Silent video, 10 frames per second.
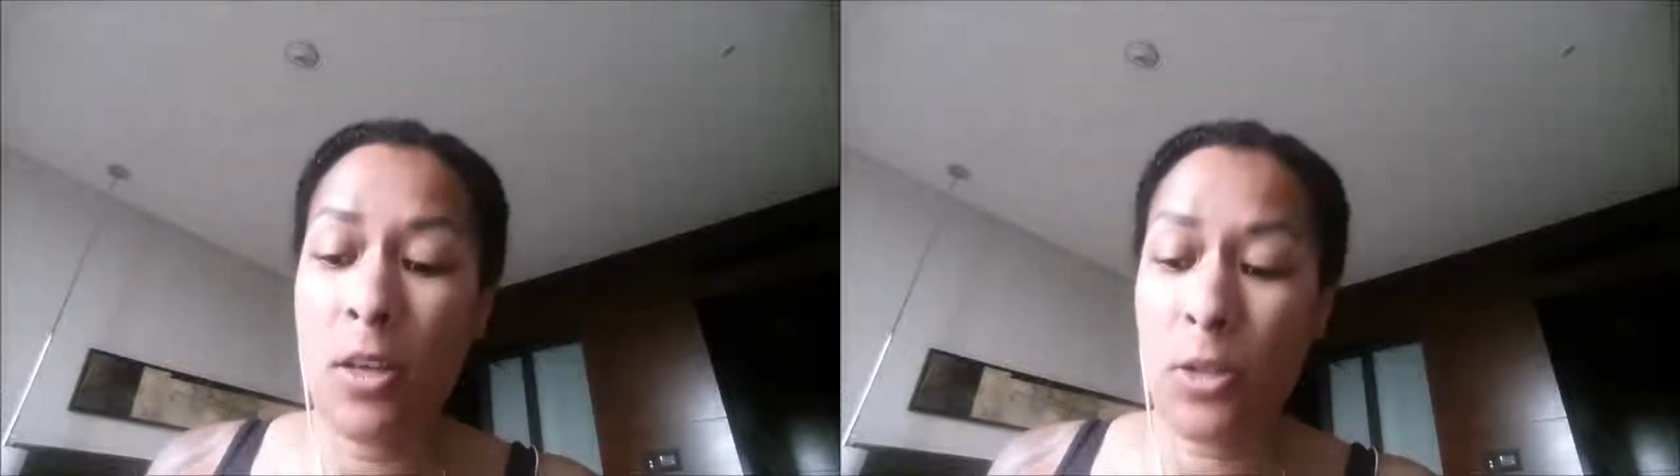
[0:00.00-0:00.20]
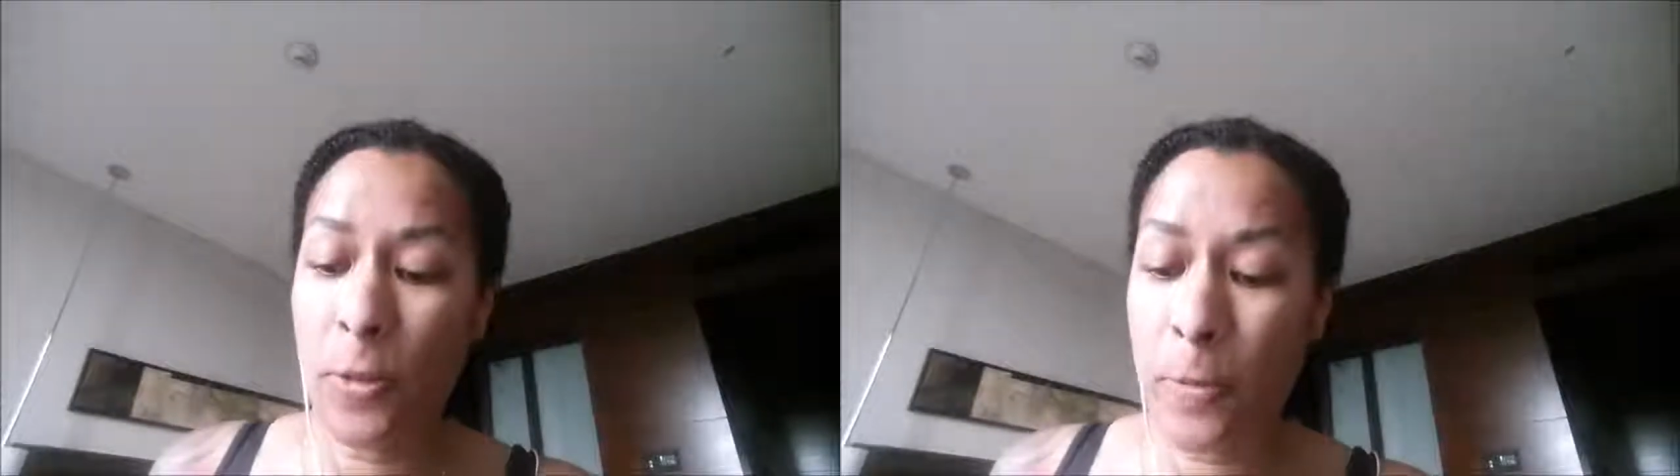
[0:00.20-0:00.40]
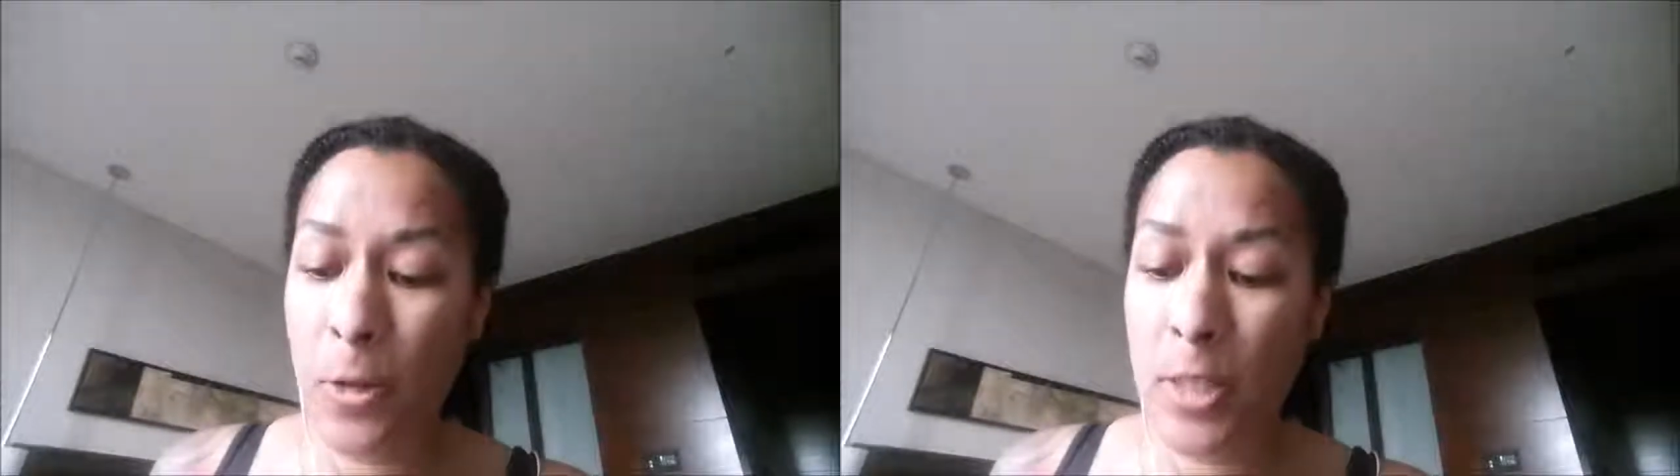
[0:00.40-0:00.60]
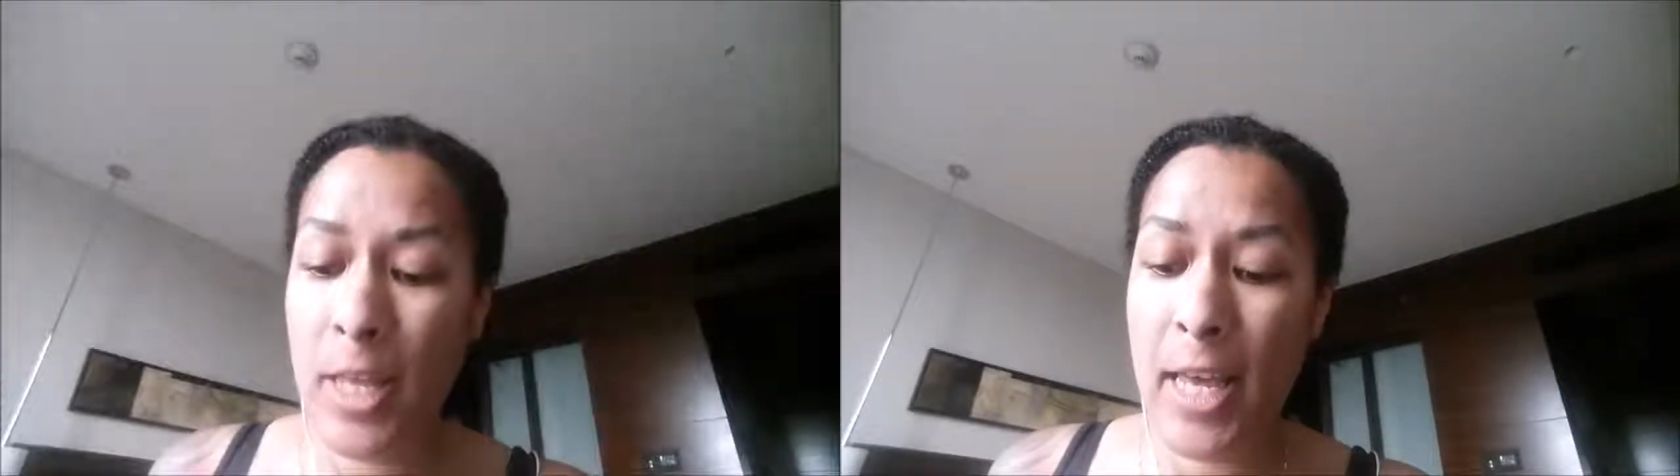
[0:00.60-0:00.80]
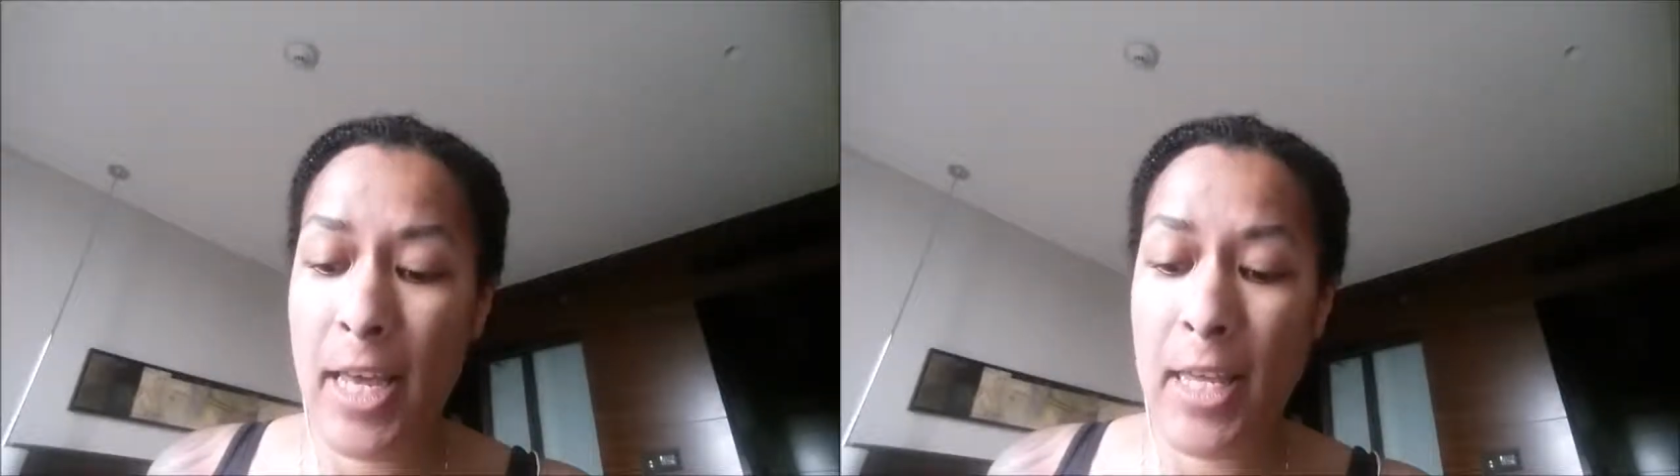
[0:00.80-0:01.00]
So the first
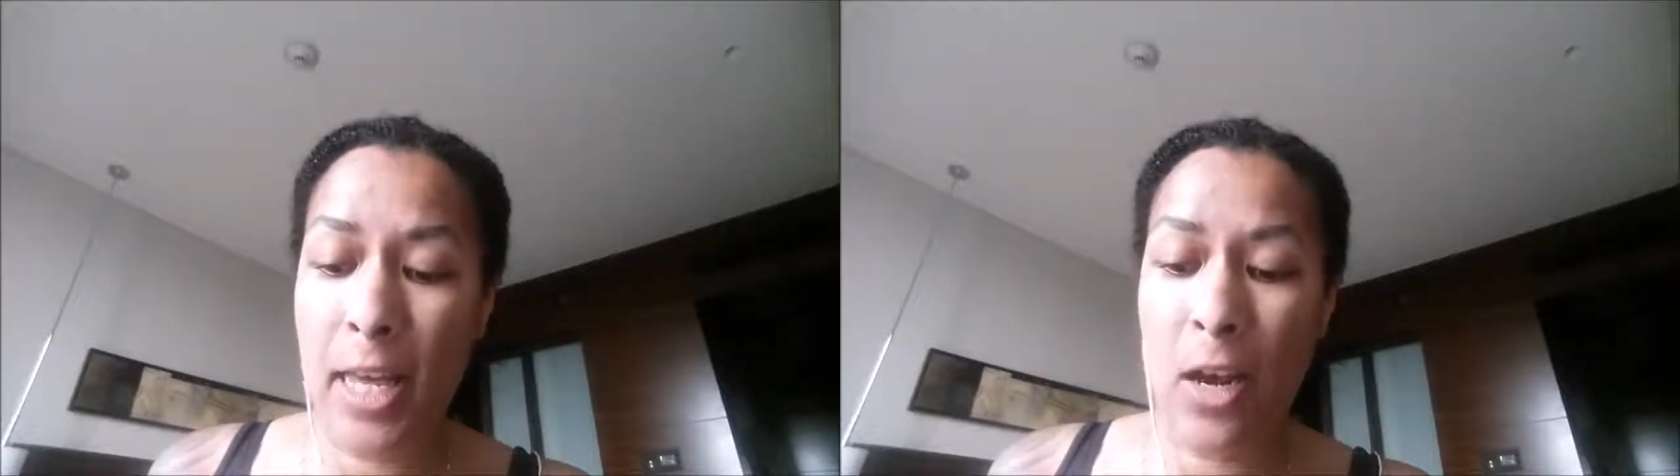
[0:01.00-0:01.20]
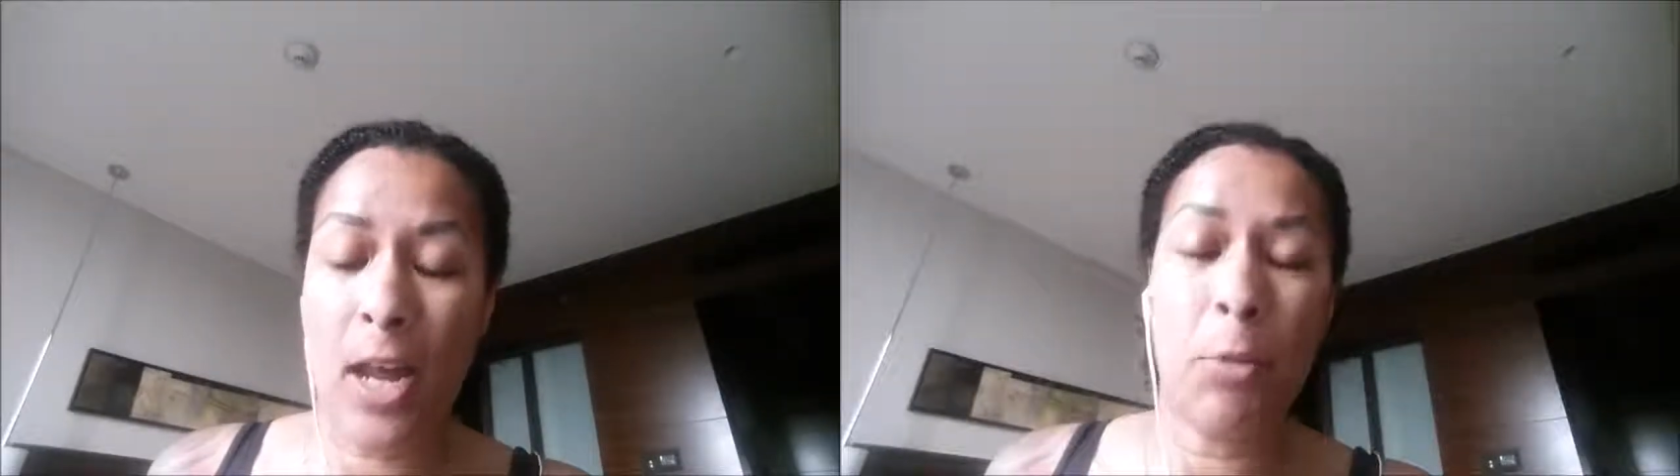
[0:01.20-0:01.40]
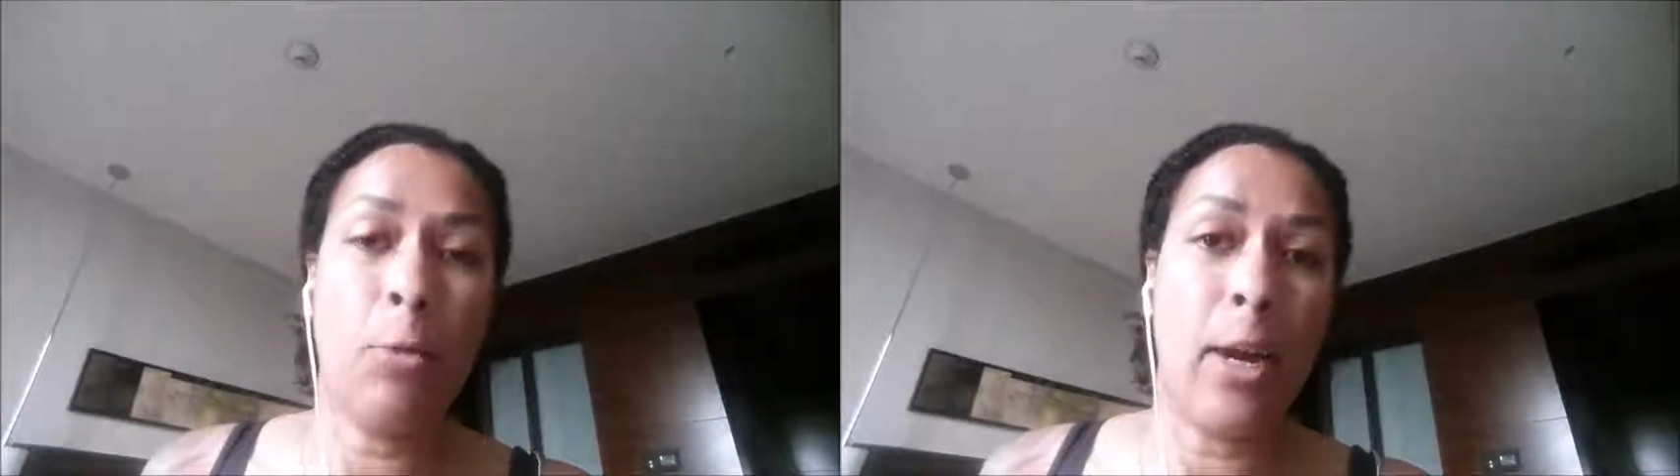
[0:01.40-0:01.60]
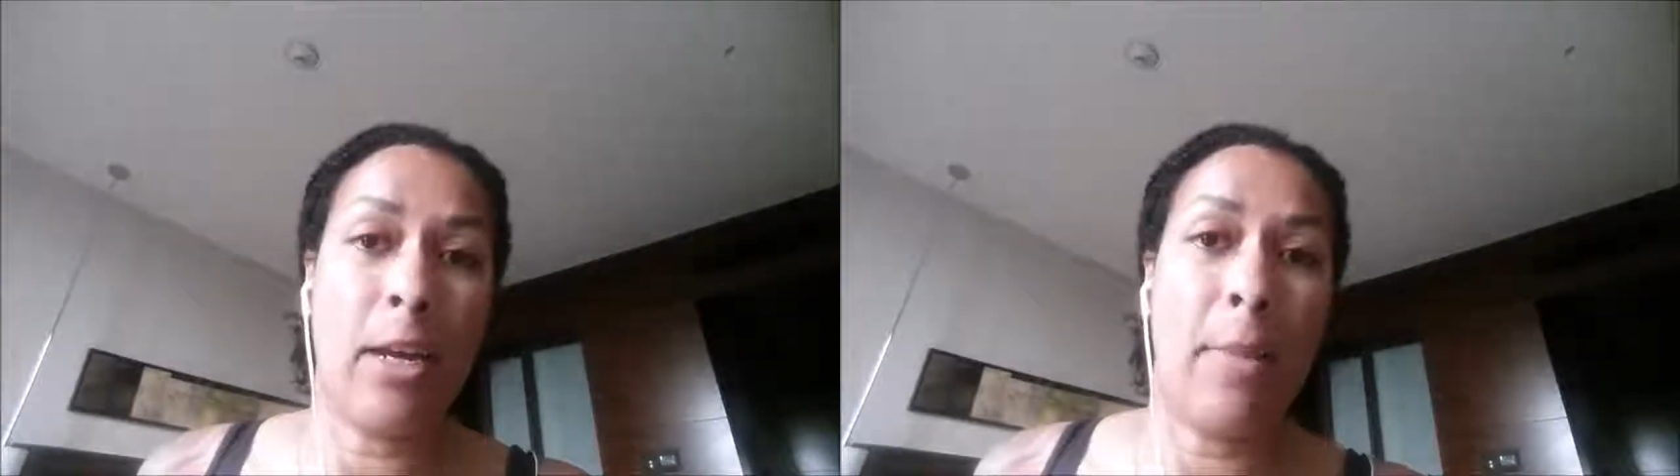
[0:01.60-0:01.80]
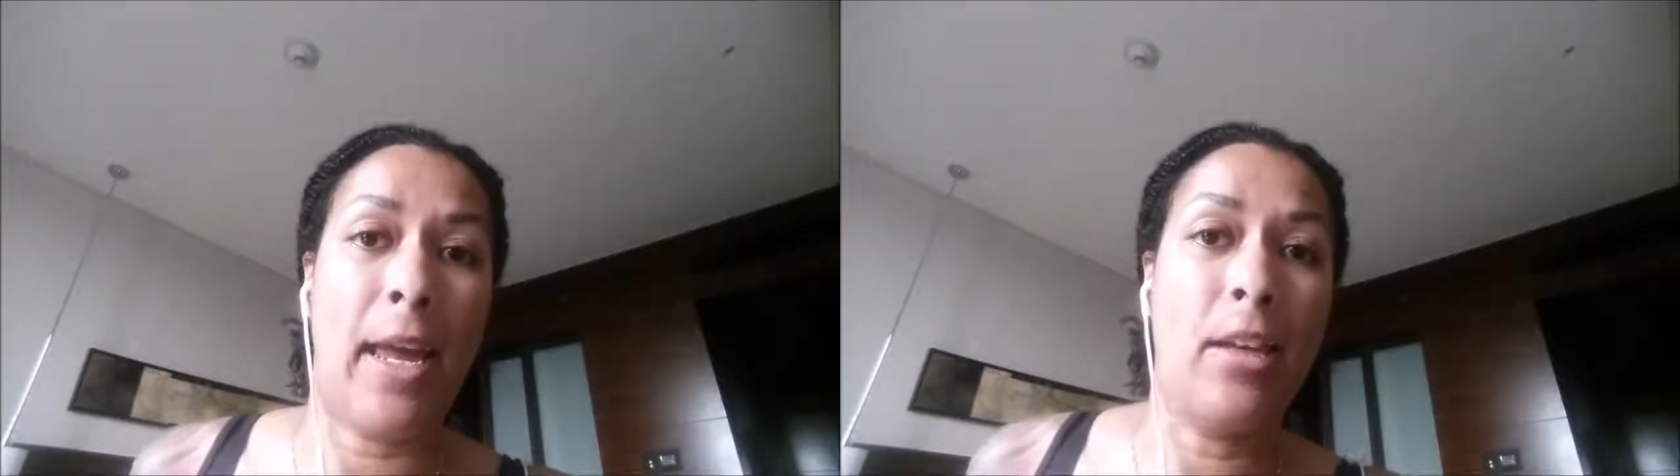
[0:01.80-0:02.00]
thing that I would
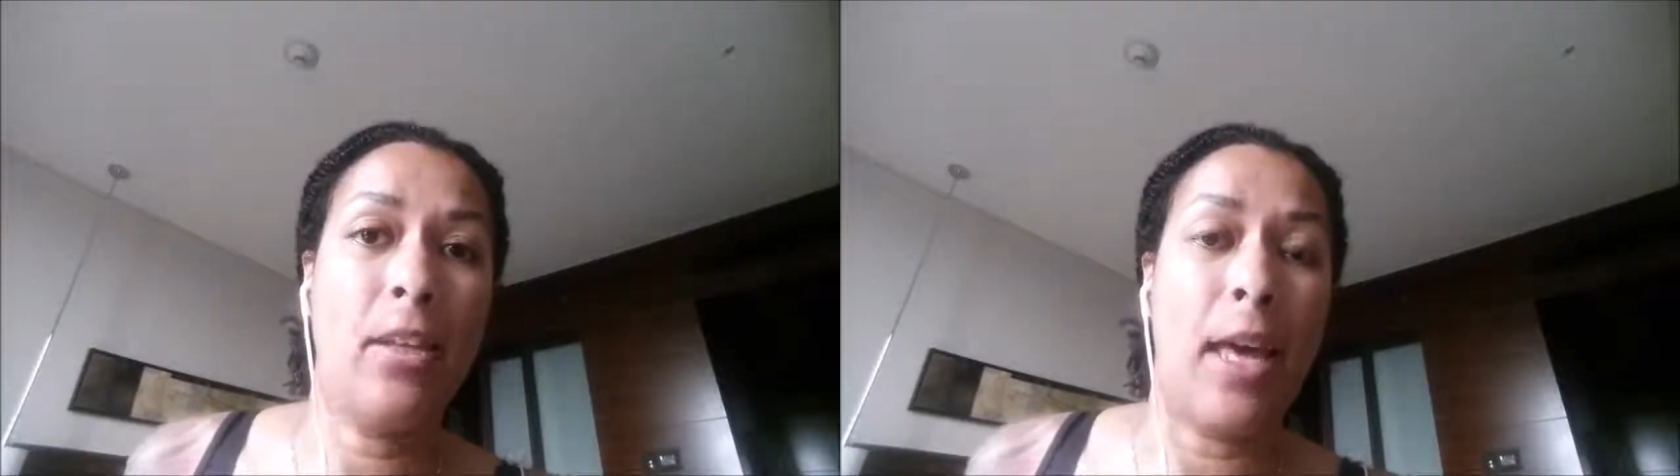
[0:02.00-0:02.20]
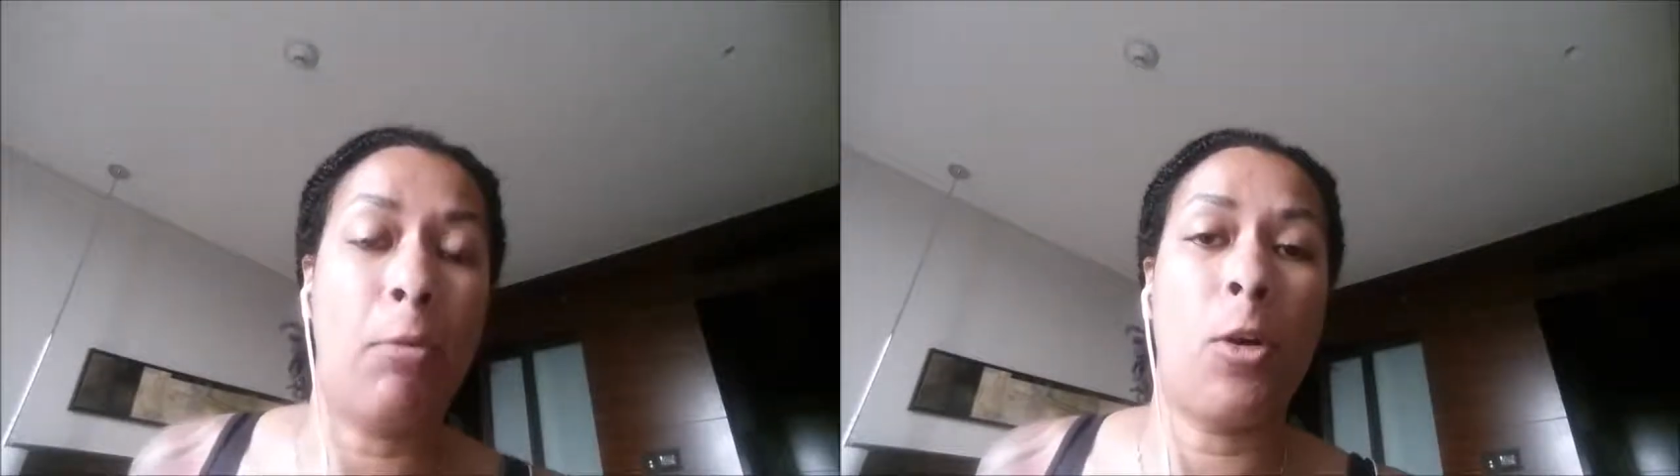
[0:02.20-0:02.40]
recommend that